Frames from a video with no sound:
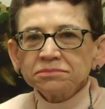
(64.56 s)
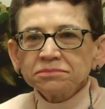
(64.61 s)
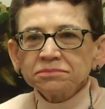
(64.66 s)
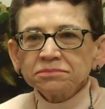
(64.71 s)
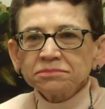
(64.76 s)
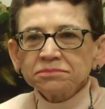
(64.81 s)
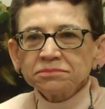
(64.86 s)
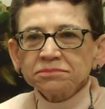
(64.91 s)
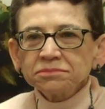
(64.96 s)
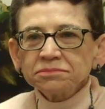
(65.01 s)

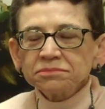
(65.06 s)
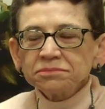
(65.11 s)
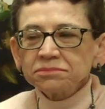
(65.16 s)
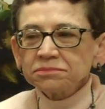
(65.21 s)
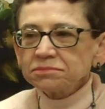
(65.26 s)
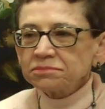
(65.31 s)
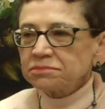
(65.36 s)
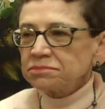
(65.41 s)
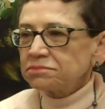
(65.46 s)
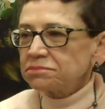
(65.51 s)

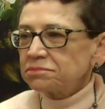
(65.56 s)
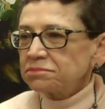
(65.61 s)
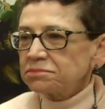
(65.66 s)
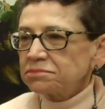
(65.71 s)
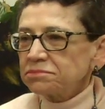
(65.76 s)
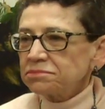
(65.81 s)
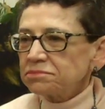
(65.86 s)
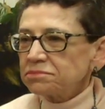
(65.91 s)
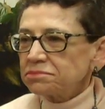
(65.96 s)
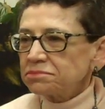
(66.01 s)

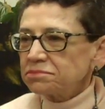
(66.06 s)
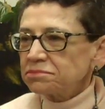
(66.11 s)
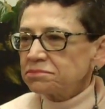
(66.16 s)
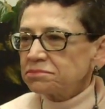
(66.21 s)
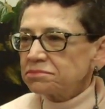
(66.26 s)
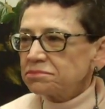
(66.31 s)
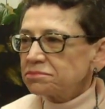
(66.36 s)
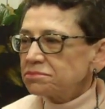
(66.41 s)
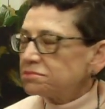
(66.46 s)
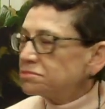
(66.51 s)

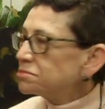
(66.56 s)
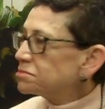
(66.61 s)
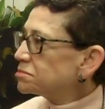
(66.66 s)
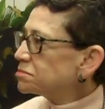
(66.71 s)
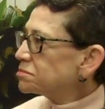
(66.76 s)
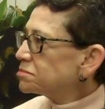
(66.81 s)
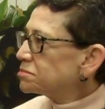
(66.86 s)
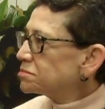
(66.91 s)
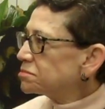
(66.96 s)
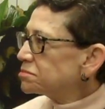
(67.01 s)

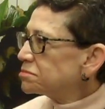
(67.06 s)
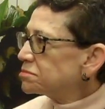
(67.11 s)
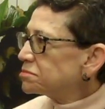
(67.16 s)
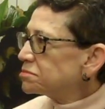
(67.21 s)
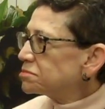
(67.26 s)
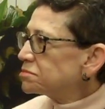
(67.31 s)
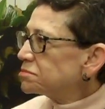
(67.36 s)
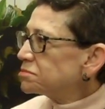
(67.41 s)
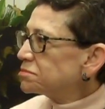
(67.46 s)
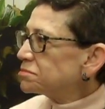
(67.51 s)

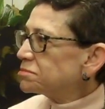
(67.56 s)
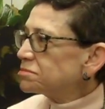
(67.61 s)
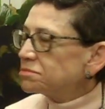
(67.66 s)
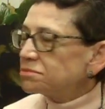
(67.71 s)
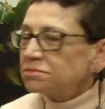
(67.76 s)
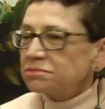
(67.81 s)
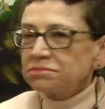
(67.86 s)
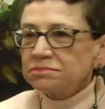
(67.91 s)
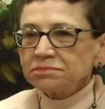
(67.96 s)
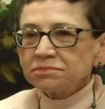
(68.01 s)

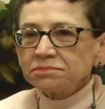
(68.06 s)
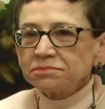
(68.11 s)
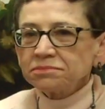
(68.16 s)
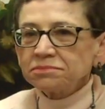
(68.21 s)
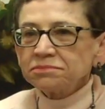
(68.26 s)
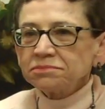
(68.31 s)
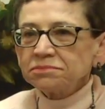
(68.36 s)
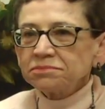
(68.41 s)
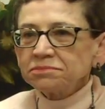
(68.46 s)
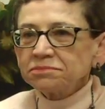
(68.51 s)

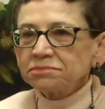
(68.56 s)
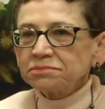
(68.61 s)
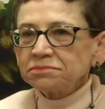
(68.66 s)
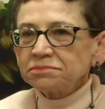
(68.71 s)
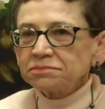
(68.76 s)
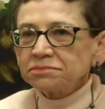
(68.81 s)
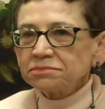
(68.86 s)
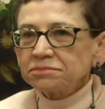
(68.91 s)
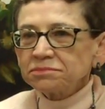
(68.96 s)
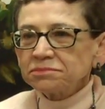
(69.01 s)

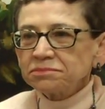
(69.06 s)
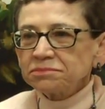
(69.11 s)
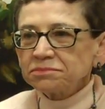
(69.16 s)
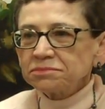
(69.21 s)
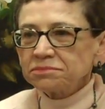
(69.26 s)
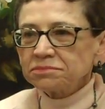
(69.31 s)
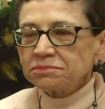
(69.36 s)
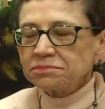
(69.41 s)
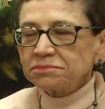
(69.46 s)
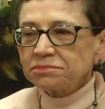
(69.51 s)

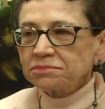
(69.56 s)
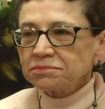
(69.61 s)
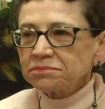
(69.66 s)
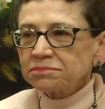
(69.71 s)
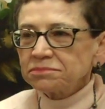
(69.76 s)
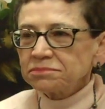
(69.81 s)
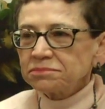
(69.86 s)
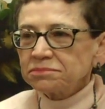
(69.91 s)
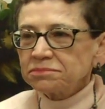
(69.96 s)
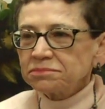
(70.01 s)

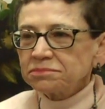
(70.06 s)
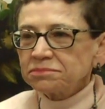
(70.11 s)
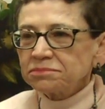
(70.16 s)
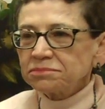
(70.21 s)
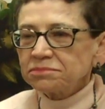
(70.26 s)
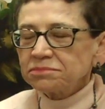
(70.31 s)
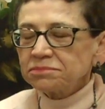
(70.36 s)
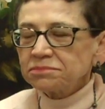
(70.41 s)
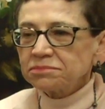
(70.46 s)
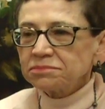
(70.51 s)

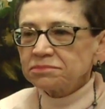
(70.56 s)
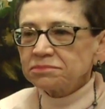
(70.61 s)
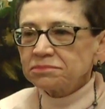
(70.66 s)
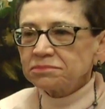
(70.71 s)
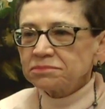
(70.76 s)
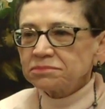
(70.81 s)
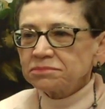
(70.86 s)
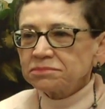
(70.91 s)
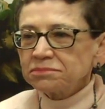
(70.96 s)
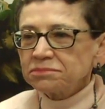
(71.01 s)

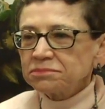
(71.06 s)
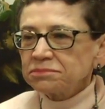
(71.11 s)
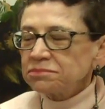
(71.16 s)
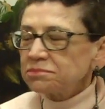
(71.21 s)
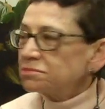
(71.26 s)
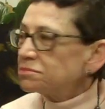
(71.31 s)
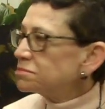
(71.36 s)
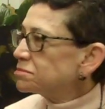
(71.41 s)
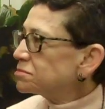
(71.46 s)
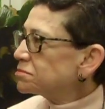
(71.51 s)

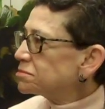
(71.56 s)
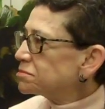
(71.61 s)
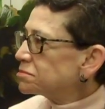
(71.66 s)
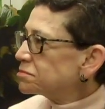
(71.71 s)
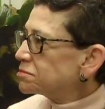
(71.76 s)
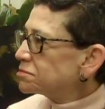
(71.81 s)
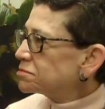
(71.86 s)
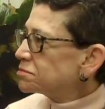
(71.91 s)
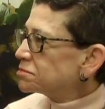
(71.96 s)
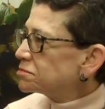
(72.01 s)

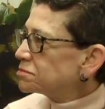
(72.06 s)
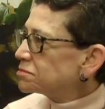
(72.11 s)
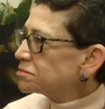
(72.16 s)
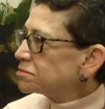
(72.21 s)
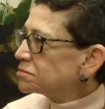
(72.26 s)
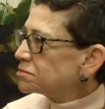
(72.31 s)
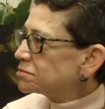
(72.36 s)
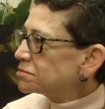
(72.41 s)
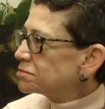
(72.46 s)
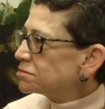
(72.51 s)
This person isn't speaking.